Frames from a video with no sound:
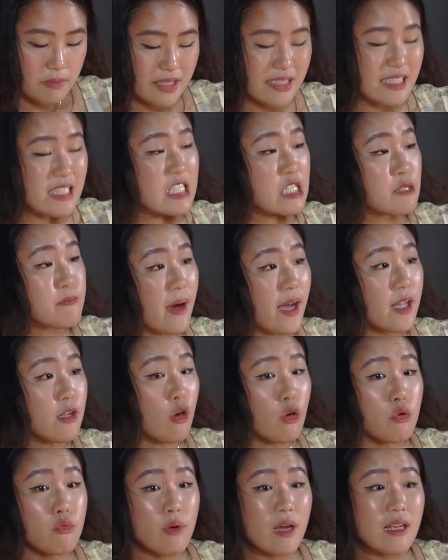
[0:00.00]
But
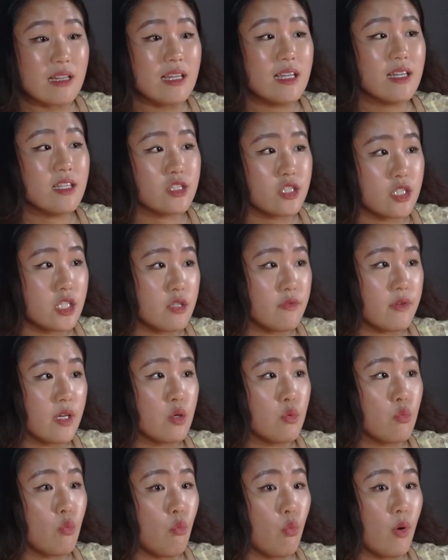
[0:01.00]
despite already
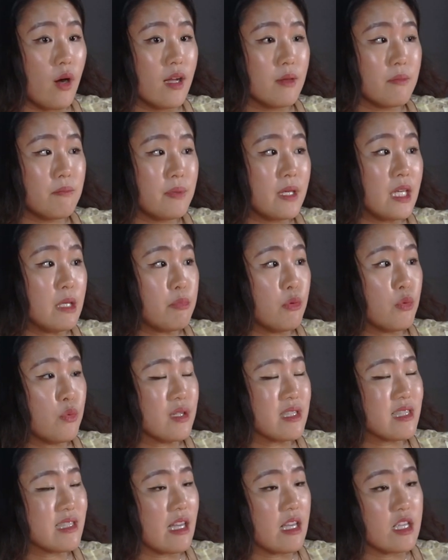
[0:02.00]
achieving what people
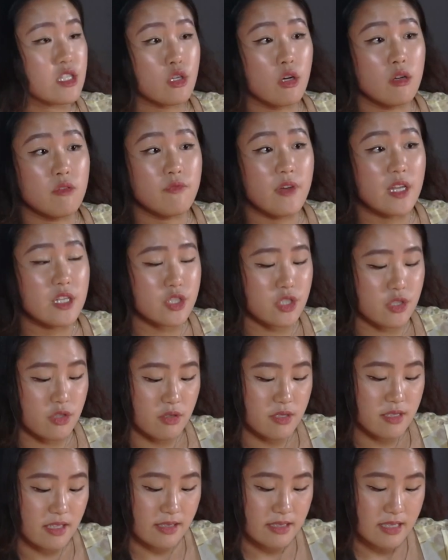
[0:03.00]
would say is
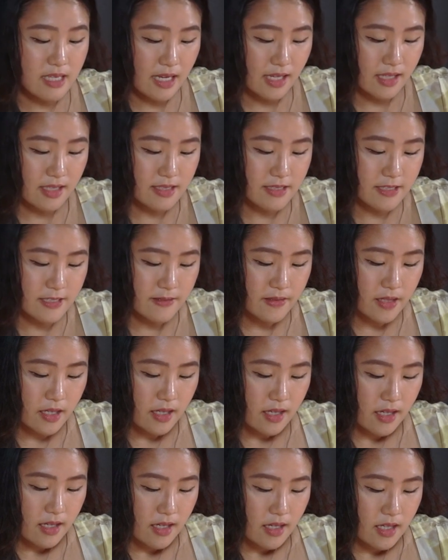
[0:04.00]
conventional success,
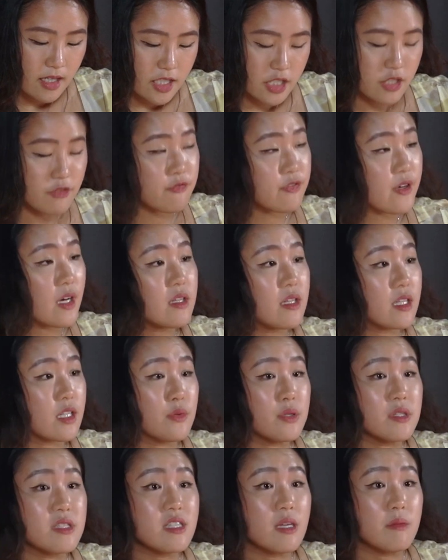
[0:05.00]
she felt like
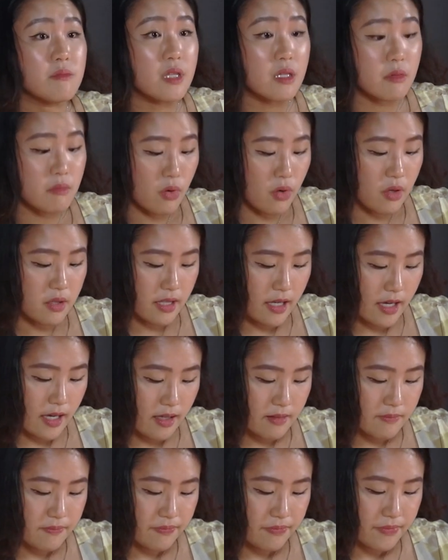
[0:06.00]
there was something more
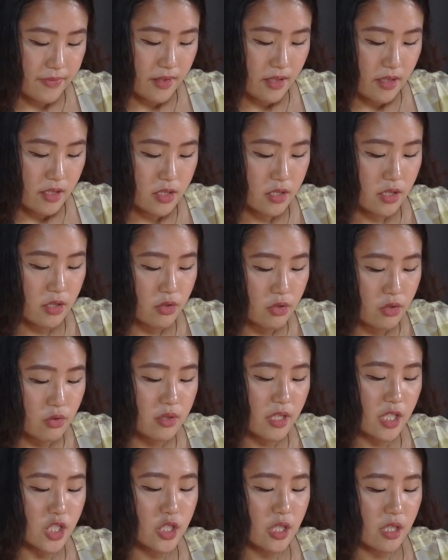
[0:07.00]
there. She
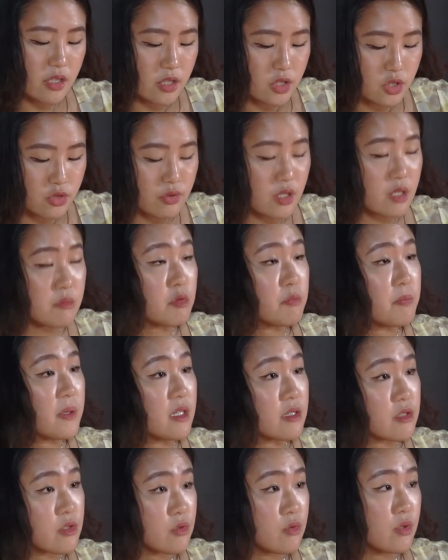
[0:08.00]
knew that she had a dream to
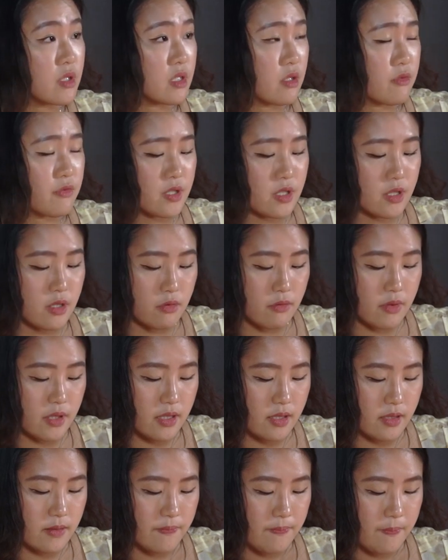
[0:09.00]
pursue a different
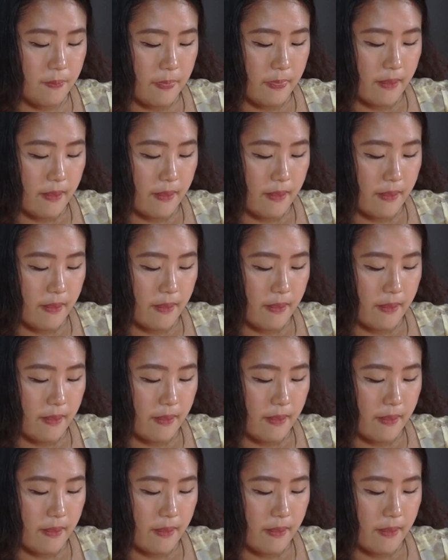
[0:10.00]
career,